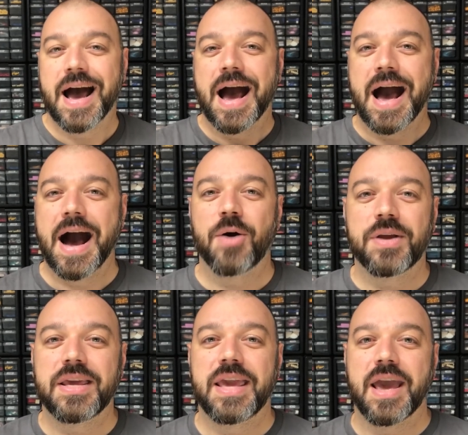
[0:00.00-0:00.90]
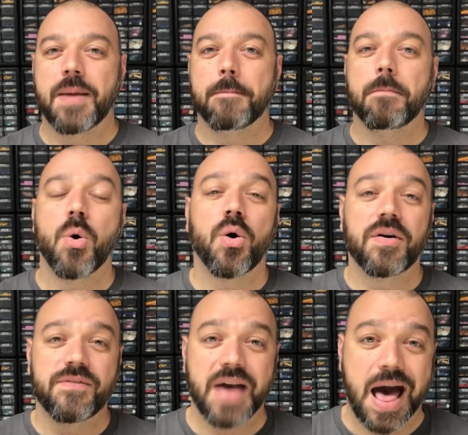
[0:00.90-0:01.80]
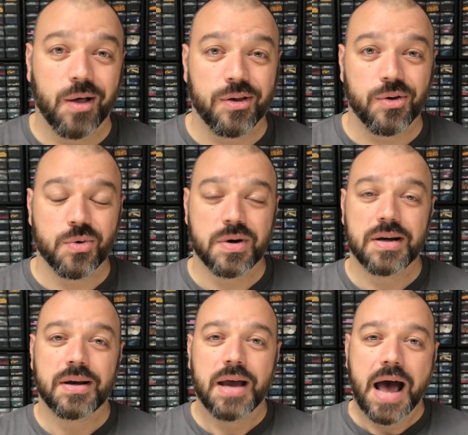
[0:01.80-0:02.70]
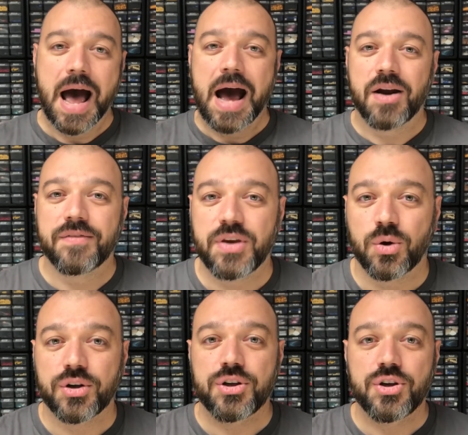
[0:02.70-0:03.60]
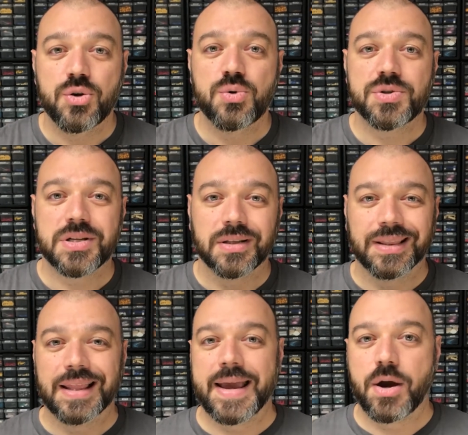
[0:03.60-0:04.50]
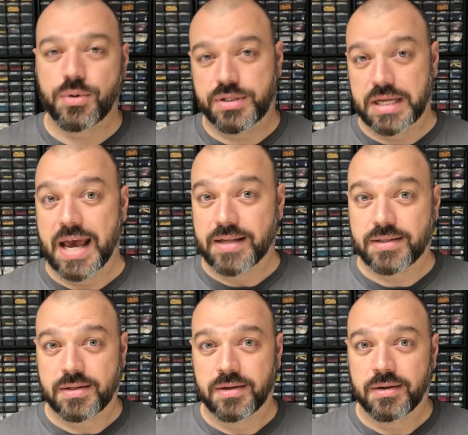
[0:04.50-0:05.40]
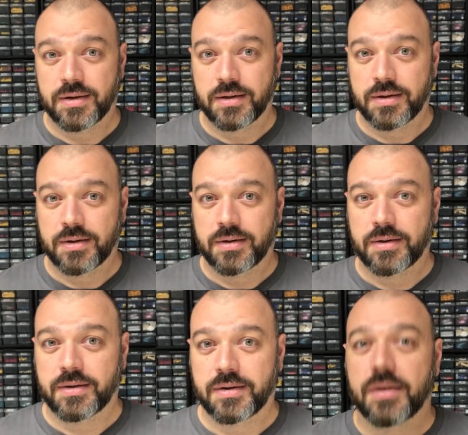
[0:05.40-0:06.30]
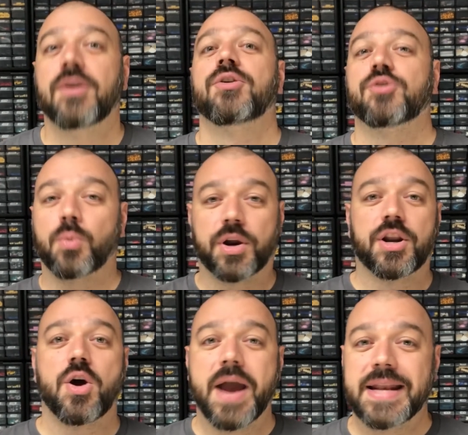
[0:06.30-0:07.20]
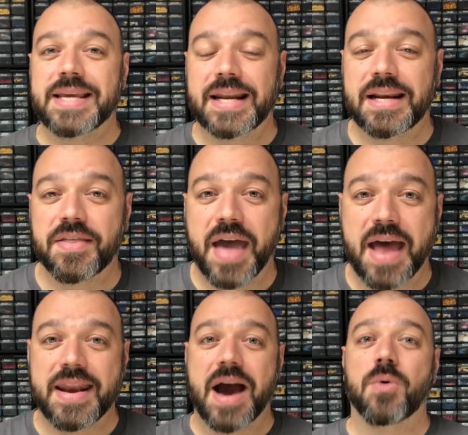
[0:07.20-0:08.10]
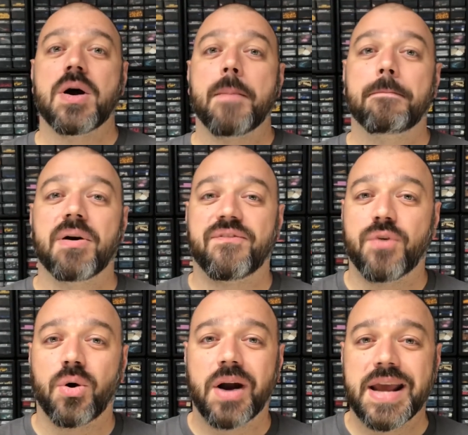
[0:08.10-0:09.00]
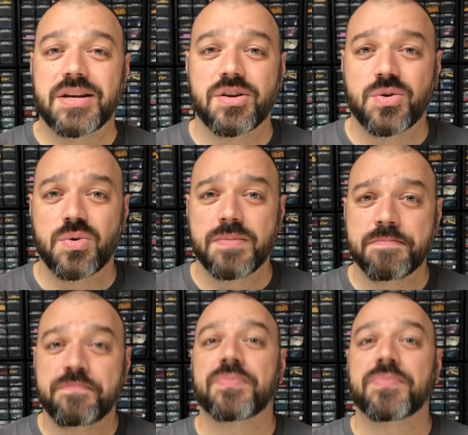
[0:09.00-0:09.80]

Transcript: how to get more value out of your used Lego sets. So we're going to go ahead and get into that. Now, before I do